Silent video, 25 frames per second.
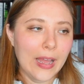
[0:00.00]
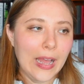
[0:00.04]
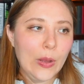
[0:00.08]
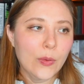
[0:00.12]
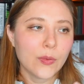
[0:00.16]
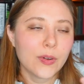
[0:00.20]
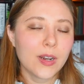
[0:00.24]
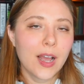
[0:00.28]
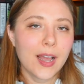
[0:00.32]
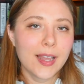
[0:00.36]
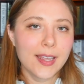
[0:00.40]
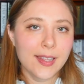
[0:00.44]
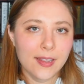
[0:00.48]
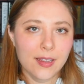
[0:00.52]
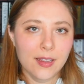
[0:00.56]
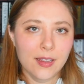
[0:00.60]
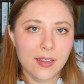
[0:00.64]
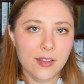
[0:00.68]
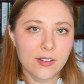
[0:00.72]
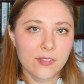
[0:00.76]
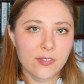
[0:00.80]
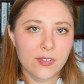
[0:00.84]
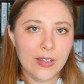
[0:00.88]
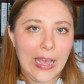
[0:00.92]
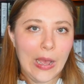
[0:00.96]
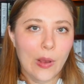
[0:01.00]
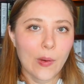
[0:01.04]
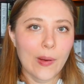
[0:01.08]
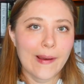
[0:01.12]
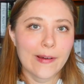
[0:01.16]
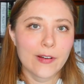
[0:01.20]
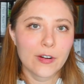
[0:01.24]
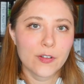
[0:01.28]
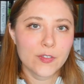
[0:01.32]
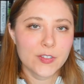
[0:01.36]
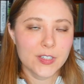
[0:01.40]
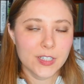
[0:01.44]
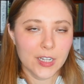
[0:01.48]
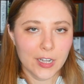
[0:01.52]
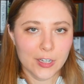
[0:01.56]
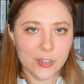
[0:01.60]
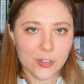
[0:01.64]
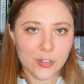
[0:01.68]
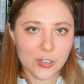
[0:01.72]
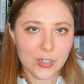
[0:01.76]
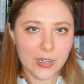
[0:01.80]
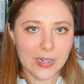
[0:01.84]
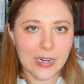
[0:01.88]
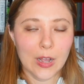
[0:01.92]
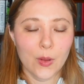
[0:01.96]
naive, how out of
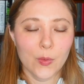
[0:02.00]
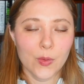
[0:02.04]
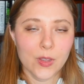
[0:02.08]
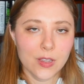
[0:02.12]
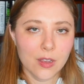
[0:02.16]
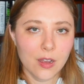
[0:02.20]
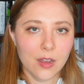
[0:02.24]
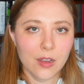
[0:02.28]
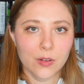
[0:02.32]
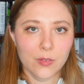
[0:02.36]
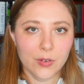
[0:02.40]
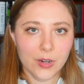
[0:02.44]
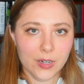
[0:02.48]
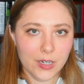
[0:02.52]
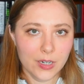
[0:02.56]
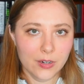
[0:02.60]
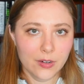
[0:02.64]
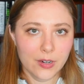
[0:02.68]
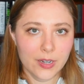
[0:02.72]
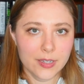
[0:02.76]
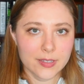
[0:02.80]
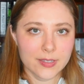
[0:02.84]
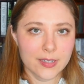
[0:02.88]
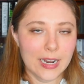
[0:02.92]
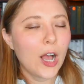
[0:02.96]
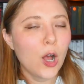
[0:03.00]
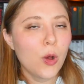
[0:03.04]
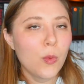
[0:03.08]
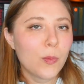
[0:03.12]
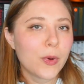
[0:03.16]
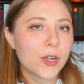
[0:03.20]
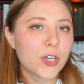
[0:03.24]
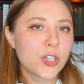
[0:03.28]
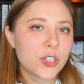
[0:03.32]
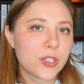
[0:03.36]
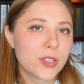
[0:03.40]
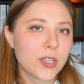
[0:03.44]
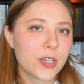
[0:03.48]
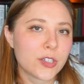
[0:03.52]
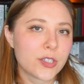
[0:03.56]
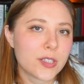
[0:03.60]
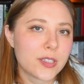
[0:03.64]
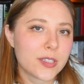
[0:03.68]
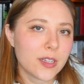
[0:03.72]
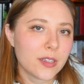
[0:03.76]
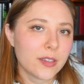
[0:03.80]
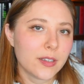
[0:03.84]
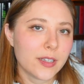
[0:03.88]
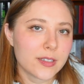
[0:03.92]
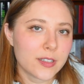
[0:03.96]
touch, and how young Rhaenyra is, and how much there
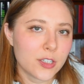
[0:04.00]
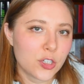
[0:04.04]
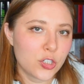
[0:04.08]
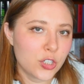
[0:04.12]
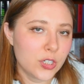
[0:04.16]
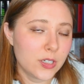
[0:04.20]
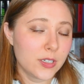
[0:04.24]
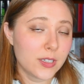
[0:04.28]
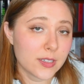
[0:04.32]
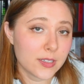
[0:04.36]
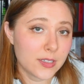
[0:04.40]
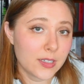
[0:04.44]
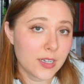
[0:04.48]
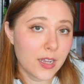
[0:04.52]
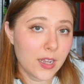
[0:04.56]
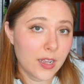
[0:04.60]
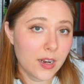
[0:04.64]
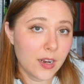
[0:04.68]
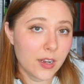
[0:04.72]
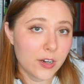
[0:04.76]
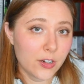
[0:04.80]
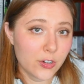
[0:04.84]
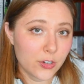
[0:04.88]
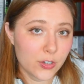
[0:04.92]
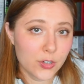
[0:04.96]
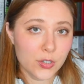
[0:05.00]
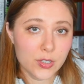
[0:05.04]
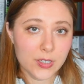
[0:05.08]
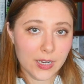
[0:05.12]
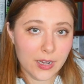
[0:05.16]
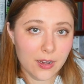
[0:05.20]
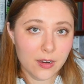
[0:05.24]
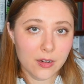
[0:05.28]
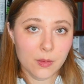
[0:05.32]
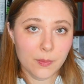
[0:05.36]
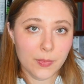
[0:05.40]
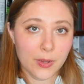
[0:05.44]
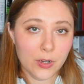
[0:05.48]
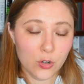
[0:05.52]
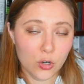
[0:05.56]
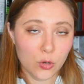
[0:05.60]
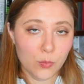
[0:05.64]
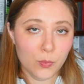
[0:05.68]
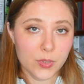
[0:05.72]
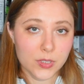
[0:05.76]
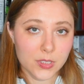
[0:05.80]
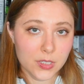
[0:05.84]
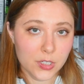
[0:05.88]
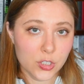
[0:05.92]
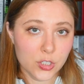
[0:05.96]
still is that she does not understand about her
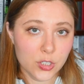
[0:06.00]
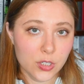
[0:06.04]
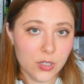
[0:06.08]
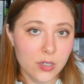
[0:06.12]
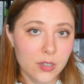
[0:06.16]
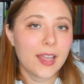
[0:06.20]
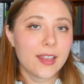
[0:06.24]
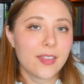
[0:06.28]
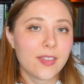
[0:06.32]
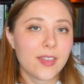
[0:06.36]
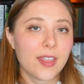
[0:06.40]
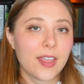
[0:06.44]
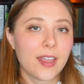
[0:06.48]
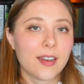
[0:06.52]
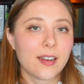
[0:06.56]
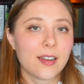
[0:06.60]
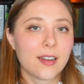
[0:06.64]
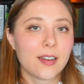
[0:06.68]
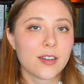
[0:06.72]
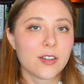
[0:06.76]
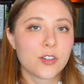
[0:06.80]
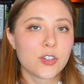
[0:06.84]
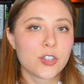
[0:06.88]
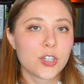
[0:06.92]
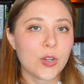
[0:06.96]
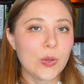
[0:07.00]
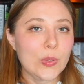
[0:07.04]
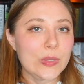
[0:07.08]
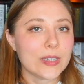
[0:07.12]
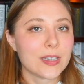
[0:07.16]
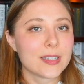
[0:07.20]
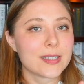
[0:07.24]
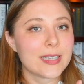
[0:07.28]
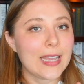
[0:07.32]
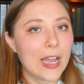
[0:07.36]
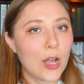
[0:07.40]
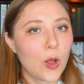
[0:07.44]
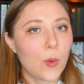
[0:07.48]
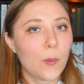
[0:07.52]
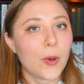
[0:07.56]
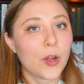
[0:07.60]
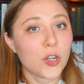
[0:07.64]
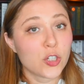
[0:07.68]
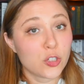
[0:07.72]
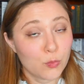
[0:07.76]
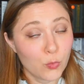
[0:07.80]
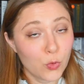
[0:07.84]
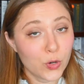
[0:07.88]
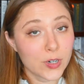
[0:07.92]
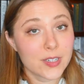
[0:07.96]
position, and then shows us how
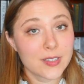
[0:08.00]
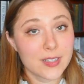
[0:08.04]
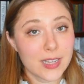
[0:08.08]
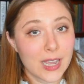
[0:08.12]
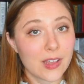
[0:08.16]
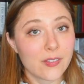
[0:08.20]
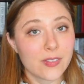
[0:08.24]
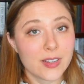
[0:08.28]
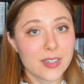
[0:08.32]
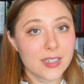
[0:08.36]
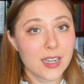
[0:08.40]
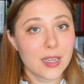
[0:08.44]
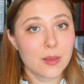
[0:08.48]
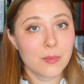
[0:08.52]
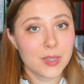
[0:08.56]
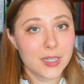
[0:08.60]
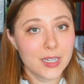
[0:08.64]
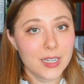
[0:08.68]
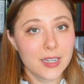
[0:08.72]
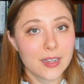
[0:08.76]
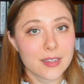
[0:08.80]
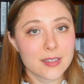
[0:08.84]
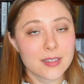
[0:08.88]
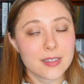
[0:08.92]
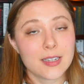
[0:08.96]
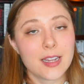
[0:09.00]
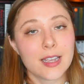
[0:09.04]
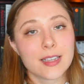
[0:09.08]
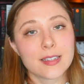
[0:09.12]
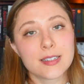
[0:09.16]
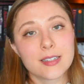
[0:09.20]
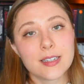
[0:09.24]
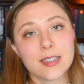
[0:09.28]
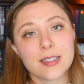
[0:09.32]
much more savvy Daemon is. And yes,